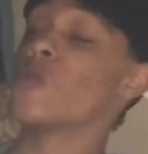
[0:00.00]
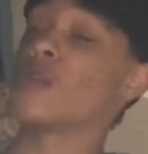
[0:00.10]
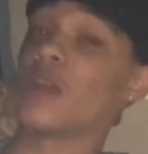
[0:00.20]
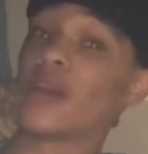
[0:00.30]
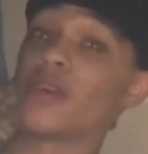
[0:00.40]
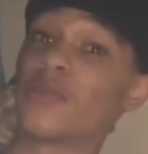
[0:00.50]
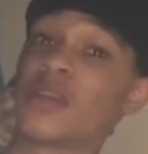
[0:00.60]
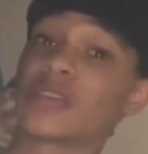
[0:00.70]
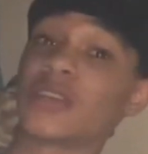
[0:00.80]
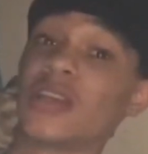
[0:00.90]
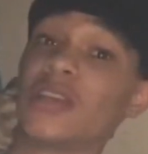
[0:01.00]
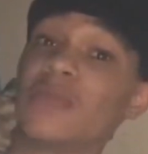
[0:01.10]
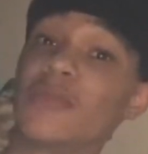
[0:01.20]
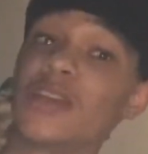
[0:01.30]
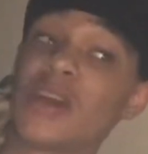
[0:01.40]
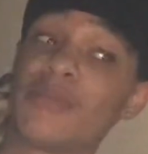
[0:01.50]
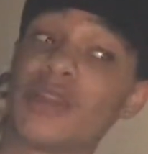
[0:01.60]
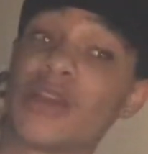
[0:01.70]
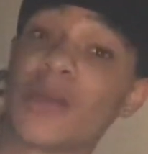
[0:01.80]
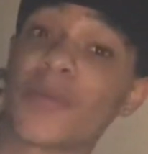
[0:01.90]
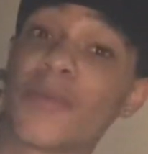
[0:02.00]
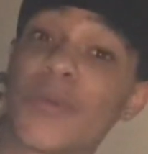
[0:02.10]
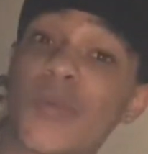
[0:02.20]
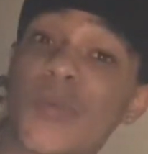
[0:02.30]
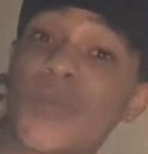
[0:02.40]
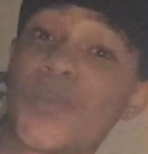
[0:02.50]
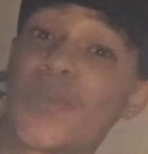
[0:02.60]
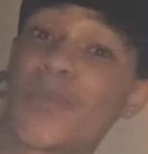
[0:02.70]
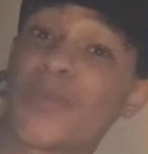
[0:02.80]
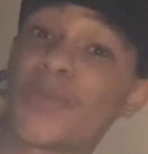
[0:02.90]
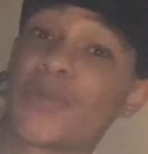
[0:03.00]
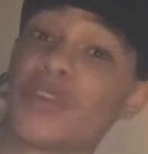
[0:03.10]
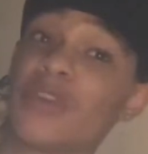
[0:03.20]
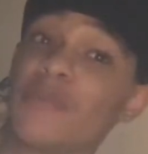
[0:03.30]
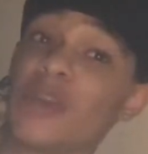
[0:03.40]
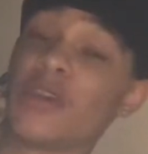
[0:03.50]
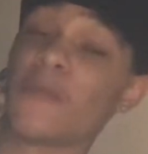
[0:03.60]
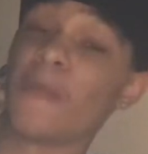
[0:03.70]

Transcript: Like, when I say a little minute, I mean like, a little minute.